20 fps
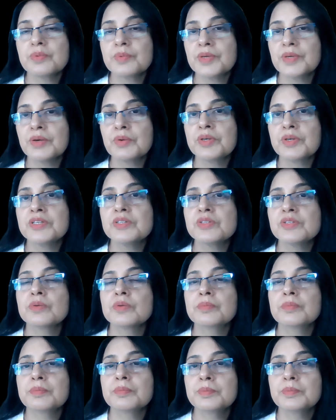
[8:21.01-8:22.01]
we are going
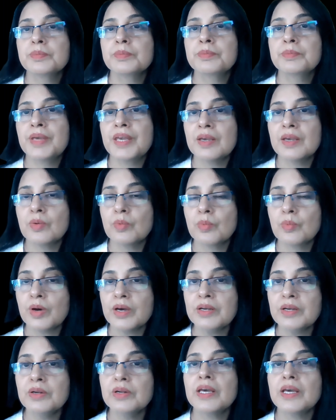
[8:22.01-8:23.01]
to make
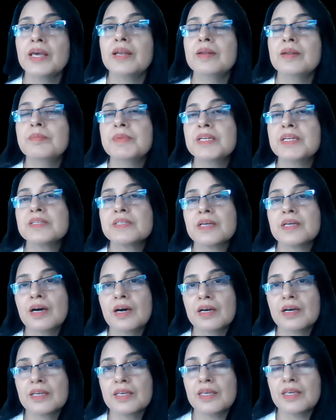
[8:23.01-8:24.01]
one element
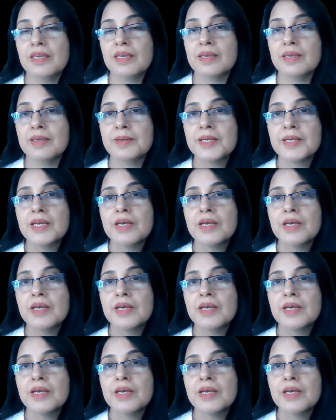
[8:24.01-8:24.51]
our key.